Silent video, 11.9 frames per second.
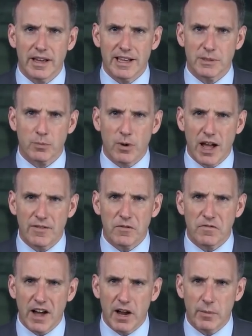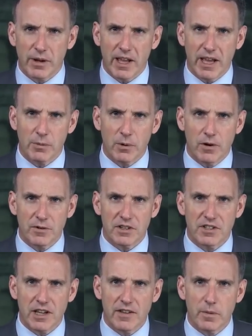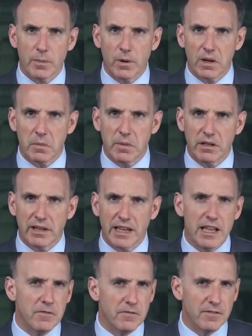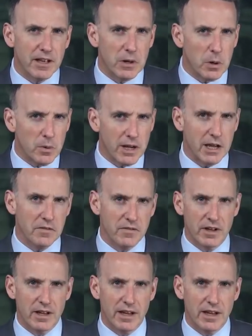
His private fire brigade would offer to save a burning building if, and only if,